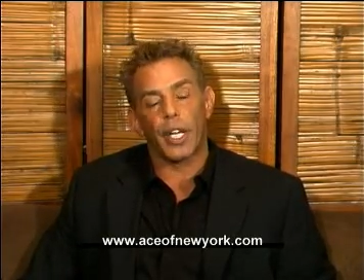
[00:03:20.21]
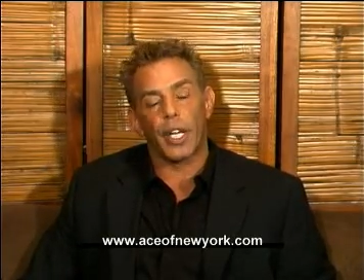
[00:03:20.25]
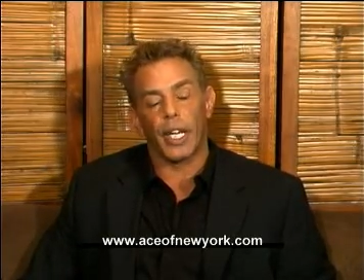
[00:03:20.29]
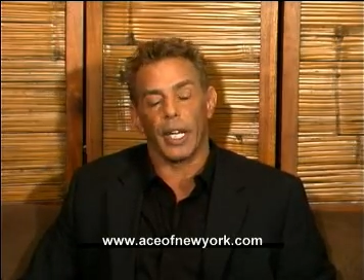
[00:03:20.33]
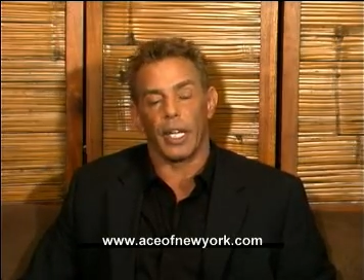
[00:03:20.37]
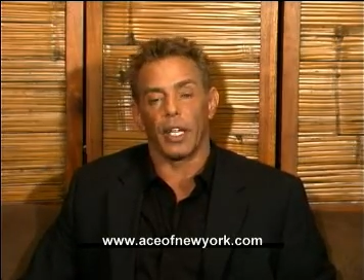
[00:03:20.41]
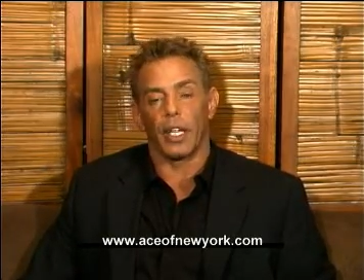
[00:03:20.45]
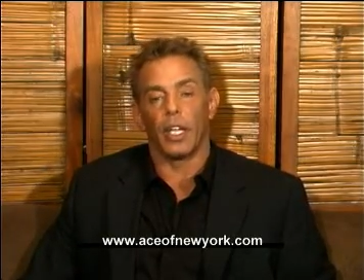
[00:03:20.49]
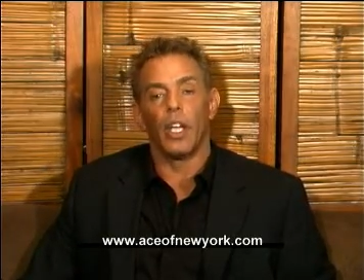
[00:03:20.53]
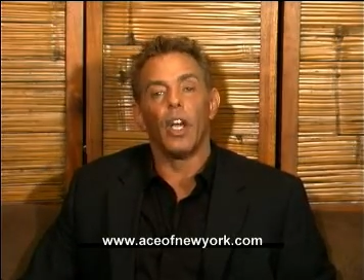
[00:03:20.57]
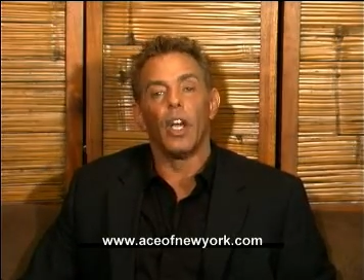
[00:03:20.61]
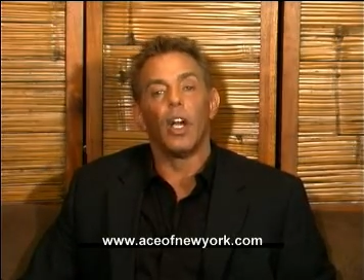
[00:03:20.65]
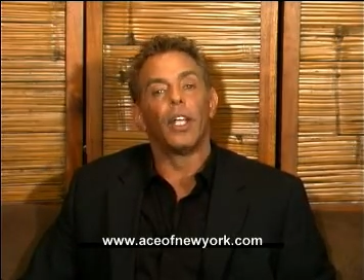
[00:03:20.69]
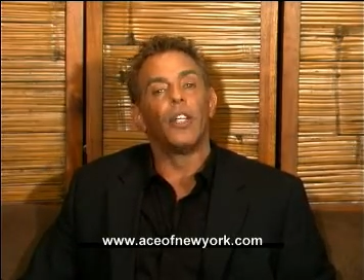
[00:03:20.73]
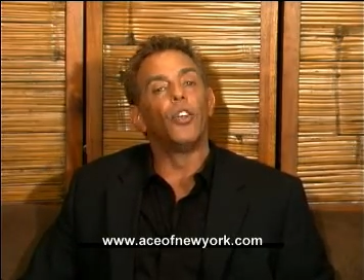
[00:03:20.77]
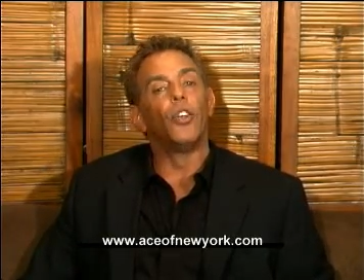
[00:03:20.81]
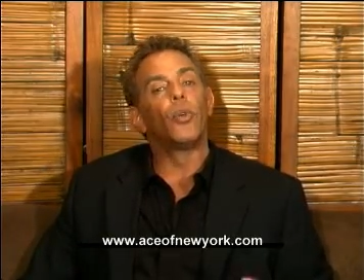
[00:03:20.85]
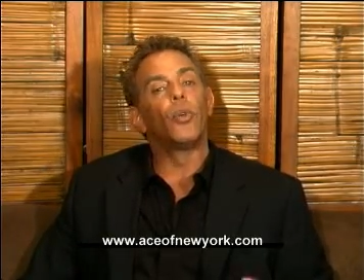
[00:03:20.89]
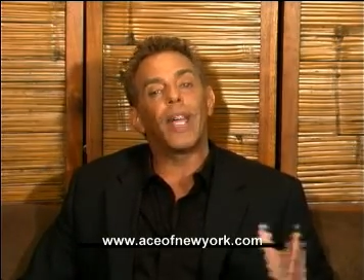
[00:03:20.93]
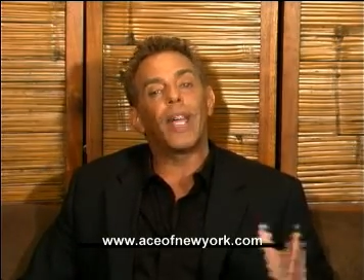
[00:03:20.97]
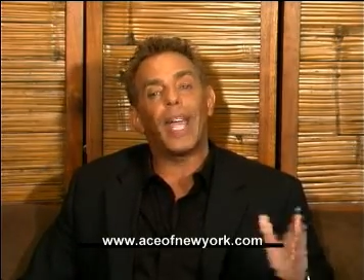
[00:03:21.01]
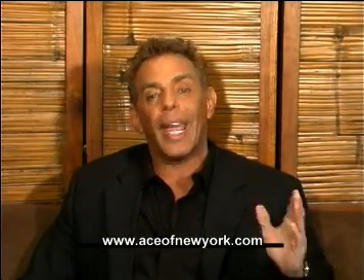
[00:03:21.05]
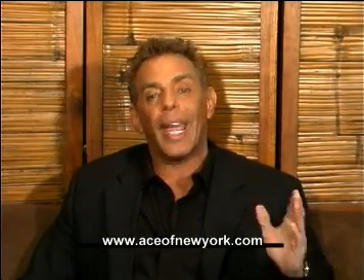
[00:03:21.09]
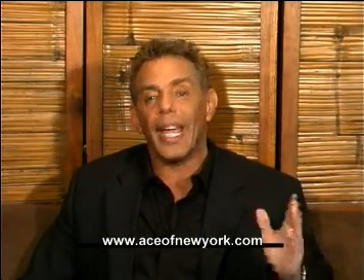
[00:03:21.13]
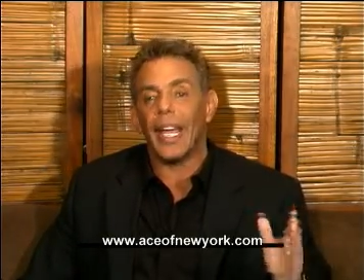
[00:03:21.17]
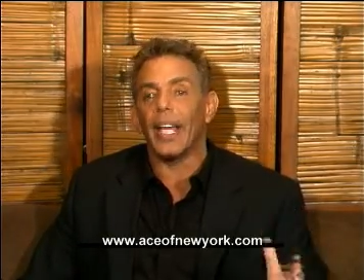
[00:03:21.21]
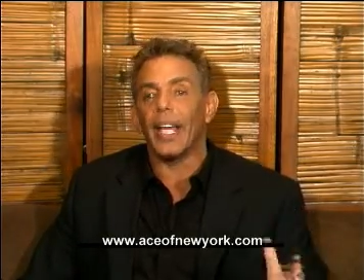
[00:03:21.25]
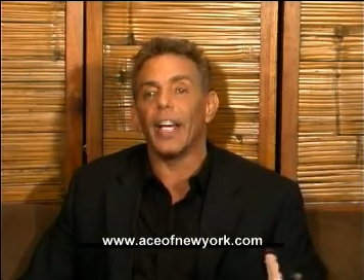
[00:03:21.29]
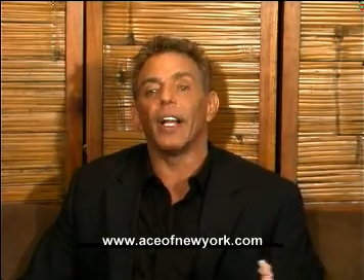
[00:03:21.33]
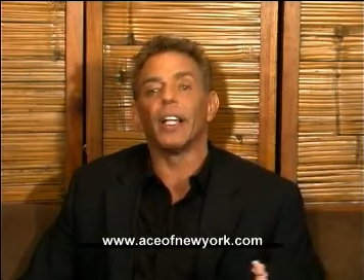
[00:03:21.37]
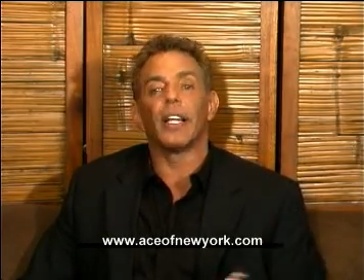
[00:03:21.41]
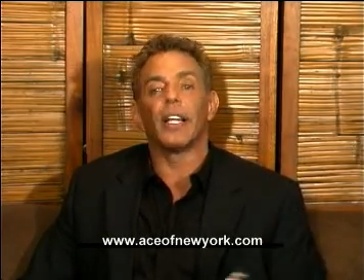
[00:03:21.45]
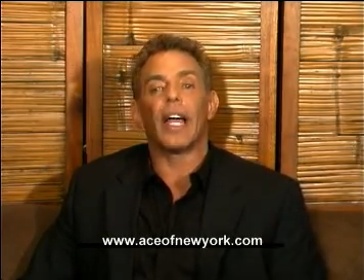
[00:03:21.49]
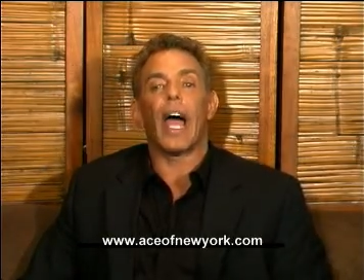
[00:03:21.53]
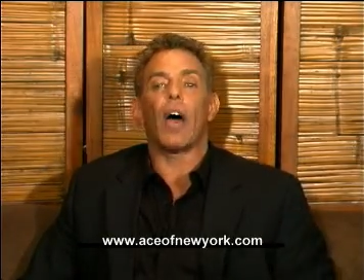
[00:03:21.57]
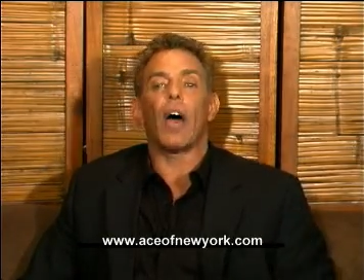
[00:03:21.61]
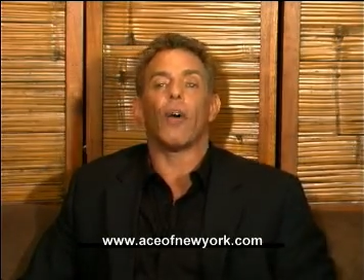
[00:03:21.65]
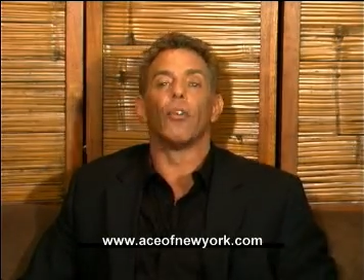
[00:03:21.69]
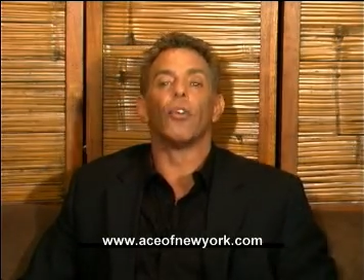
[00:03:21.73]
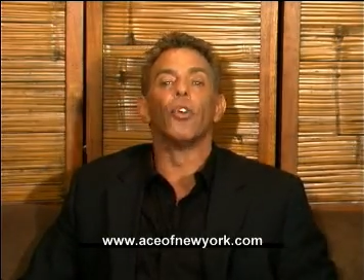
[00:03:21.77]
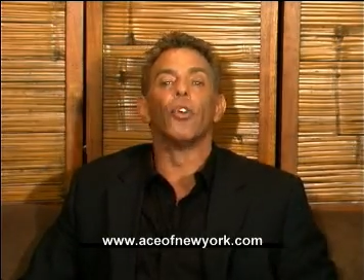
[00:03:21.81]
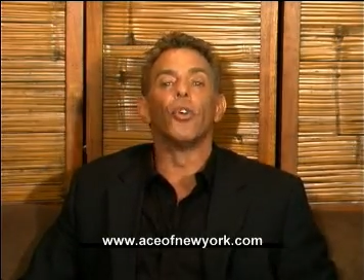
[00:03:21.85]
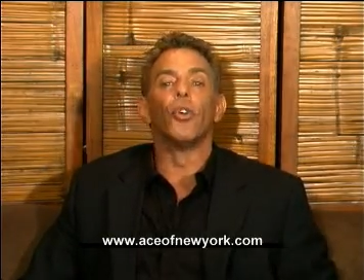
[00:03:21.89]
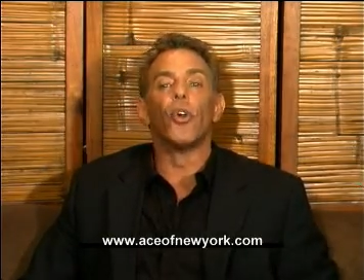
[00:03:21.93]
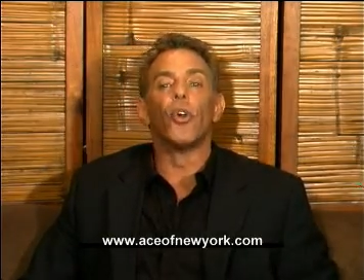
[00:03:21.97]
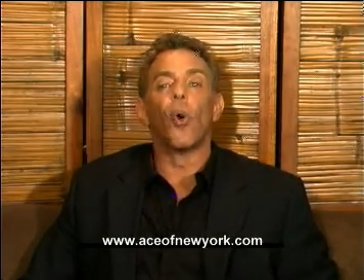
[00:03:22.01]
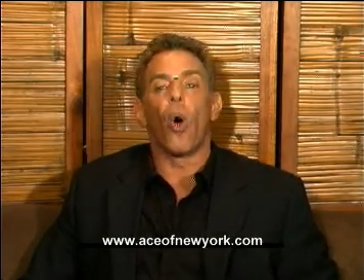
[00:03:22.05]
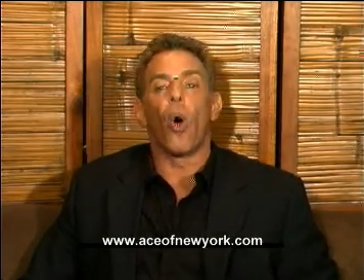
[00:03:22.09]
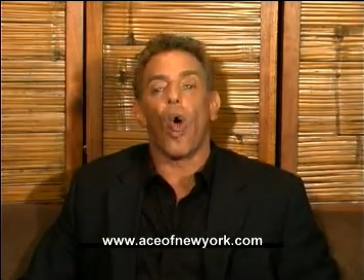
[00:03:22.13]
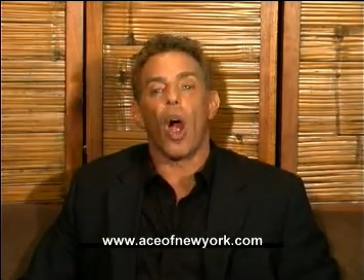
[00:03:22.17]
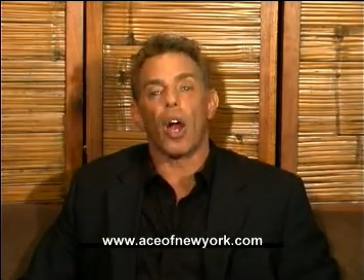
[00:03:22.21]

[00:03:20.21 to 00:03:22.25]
You can't allow New York